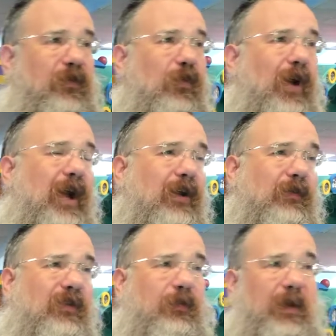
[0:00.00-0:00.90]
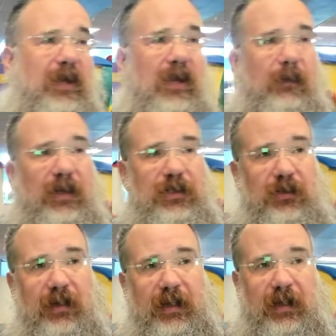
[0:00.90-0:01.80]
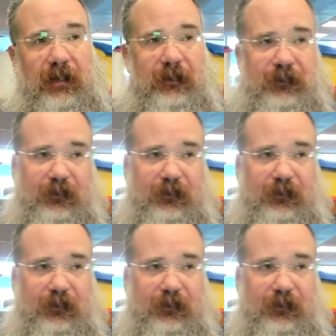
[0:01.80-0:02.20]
why are we speaking about joy now?